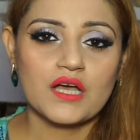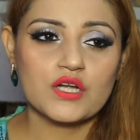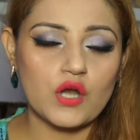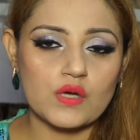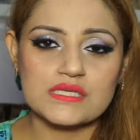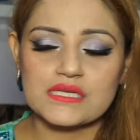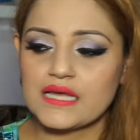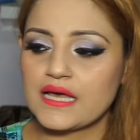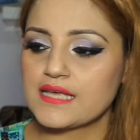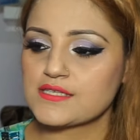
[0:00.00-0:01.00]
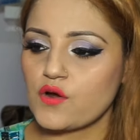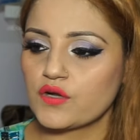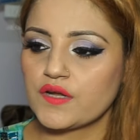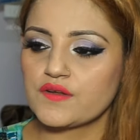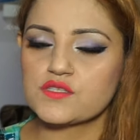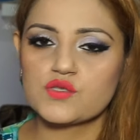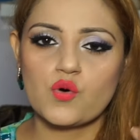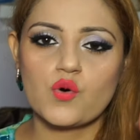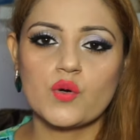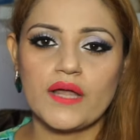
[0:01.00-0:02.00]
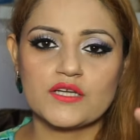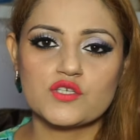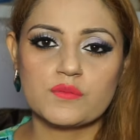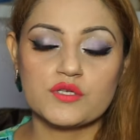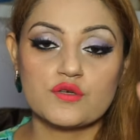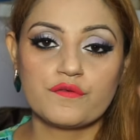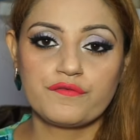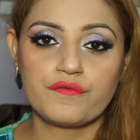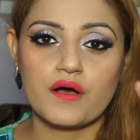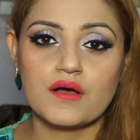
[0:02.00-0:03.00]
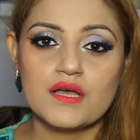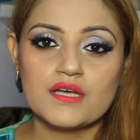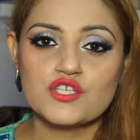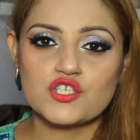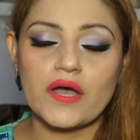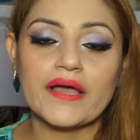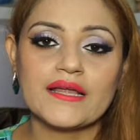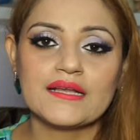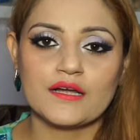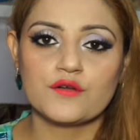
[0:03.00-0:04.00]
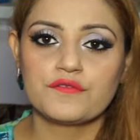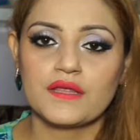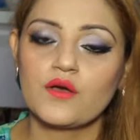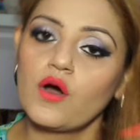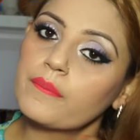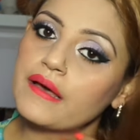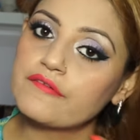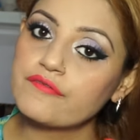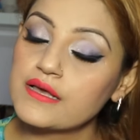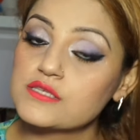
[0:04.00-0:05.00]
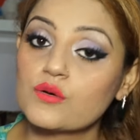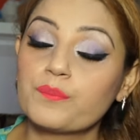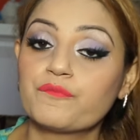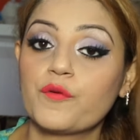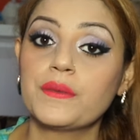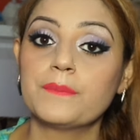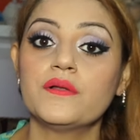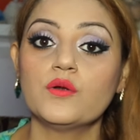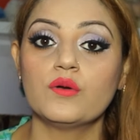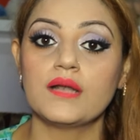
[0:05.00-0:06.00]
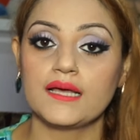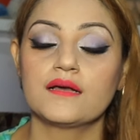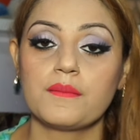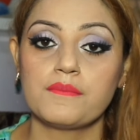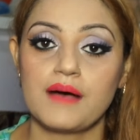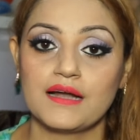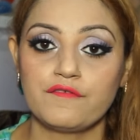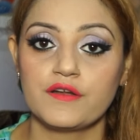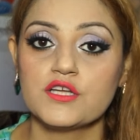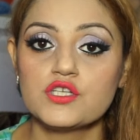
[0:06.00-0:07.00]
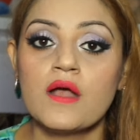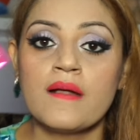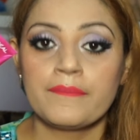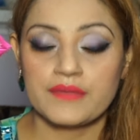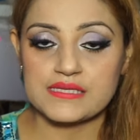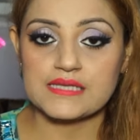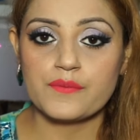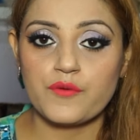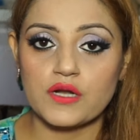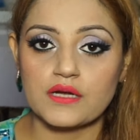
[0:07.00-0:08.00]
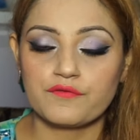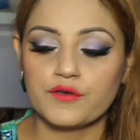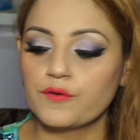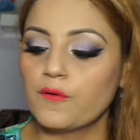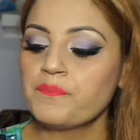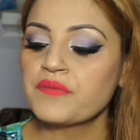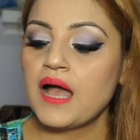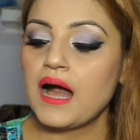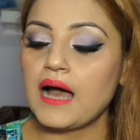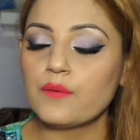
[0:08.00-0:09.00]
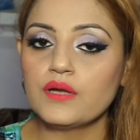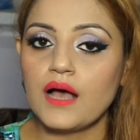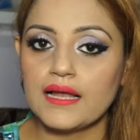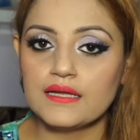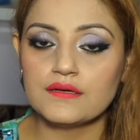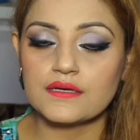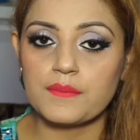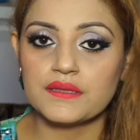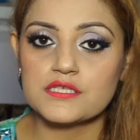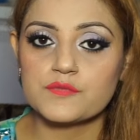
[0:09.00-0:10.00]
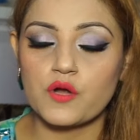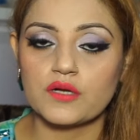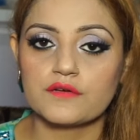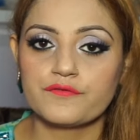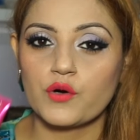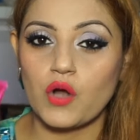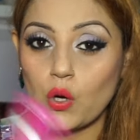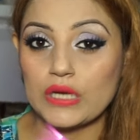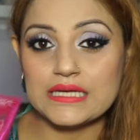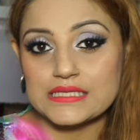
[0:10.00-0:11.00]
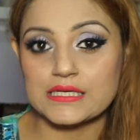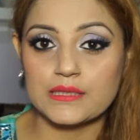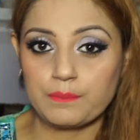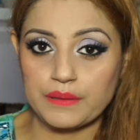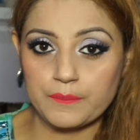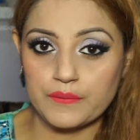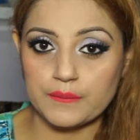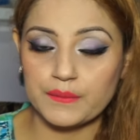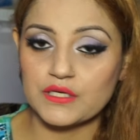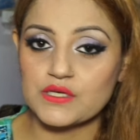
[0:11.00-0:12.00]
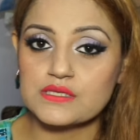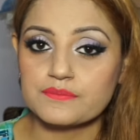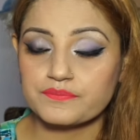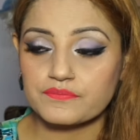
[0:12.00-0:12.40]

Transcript: glossiness, or there is no like too much of shine kind of thing on my face. So for people who like matte finish, this is the product for you. I would highly recommend this product for oily skin people, because